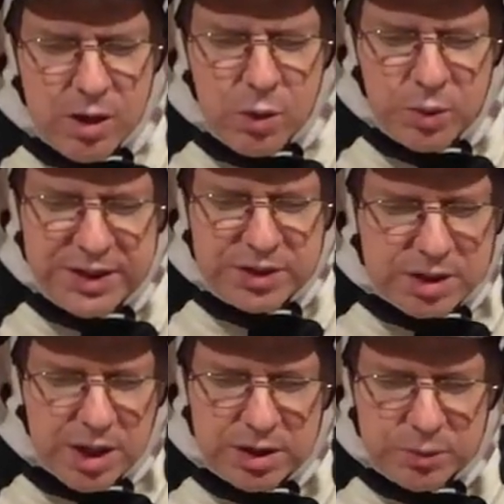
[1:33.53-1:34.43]
What do you
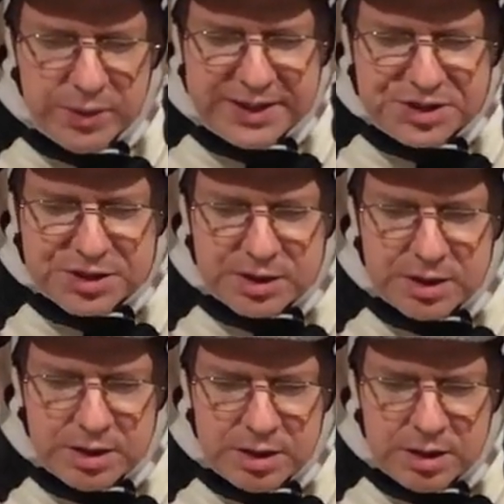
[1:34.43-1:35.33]
call a witch
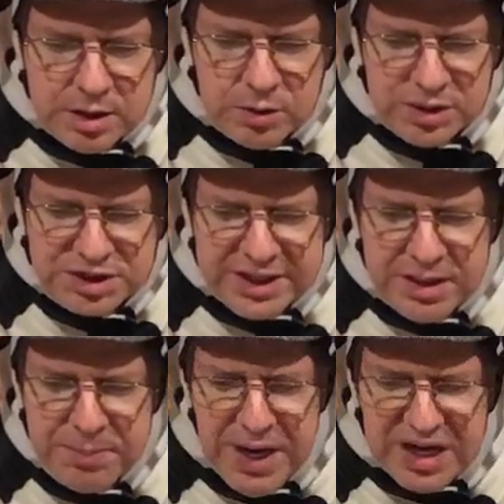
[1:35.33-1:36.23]
with
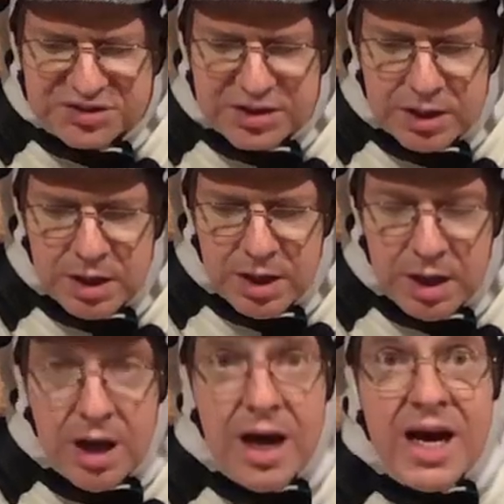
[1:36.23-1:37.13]
chicken pox?
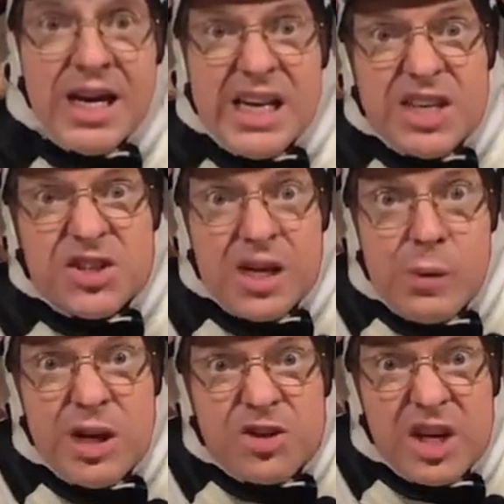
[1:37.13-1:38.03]
An itchy
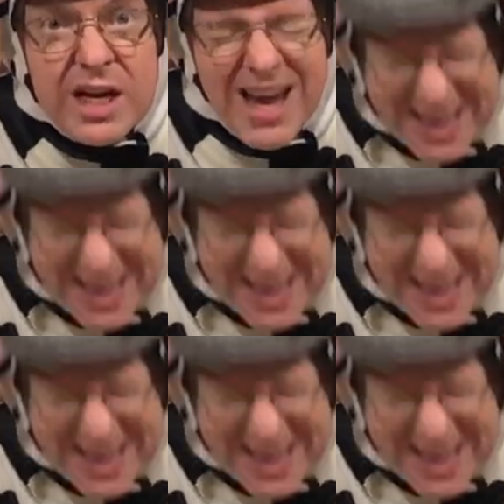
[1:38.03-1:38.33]
witchy.